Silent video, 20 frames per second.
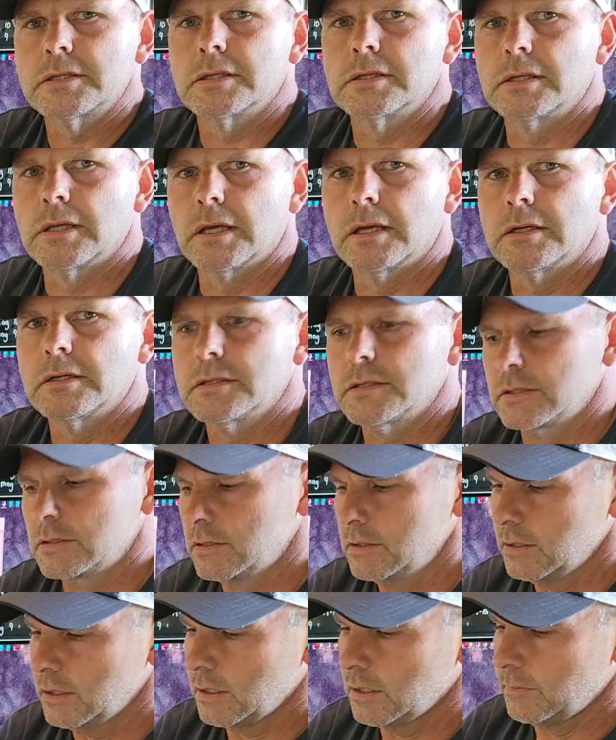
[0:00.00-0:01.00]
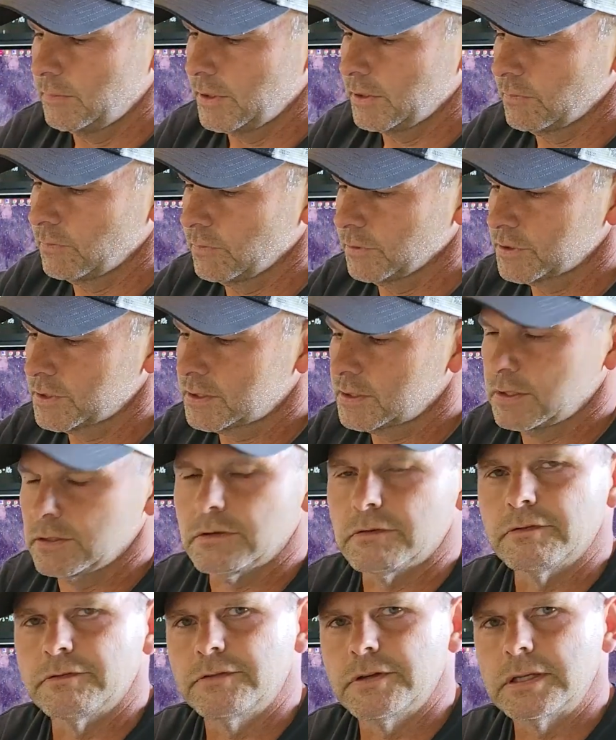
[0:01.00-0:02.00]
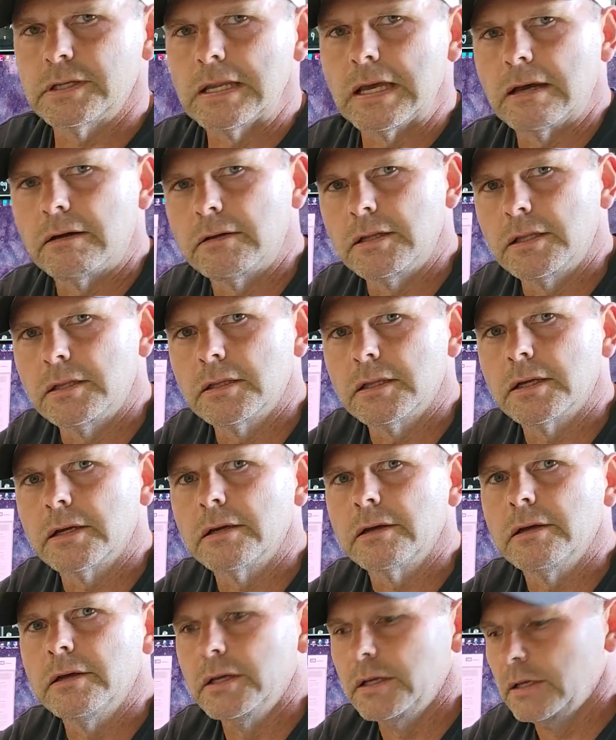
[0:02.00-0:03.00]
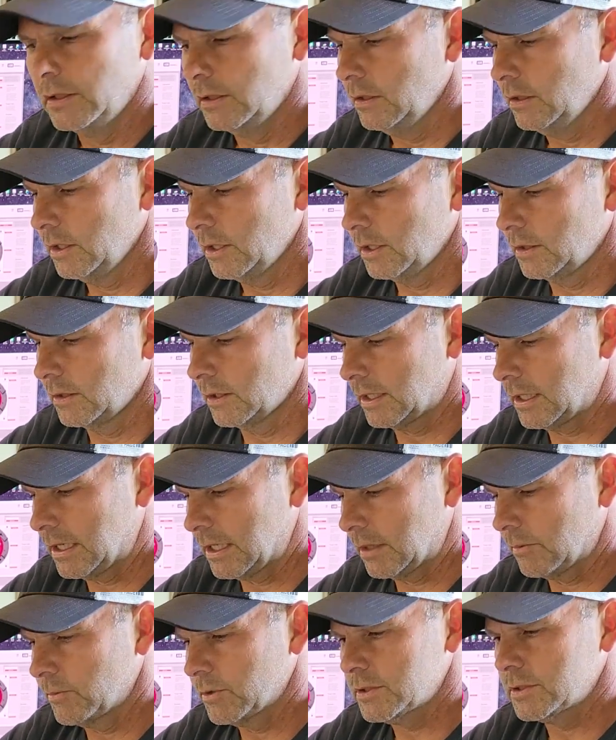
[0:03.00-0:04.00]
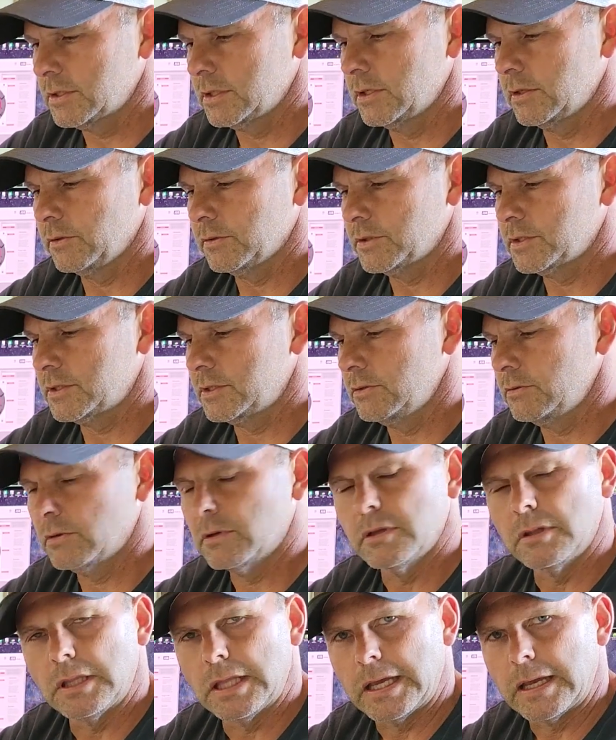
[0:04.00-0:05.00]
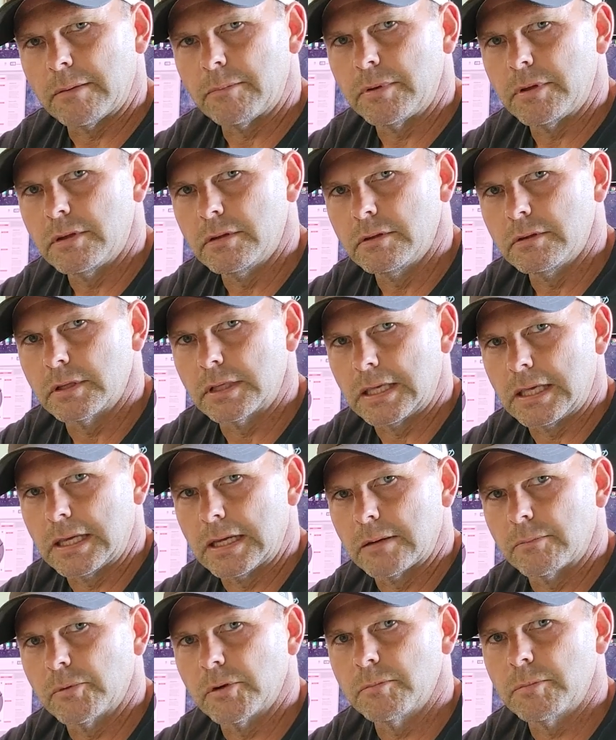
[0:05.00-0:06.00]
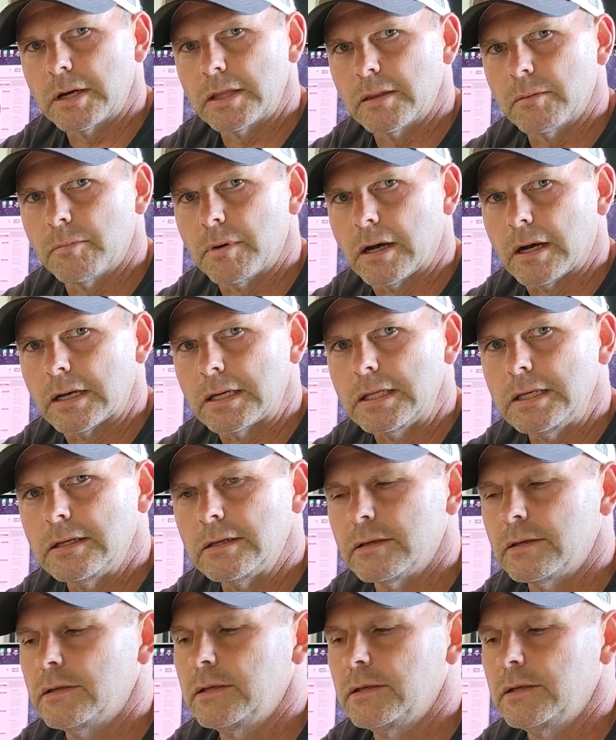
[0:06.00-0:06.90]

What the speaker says: it does. It will still fit down in there, and the camera, it'll still clamp the camera by the body,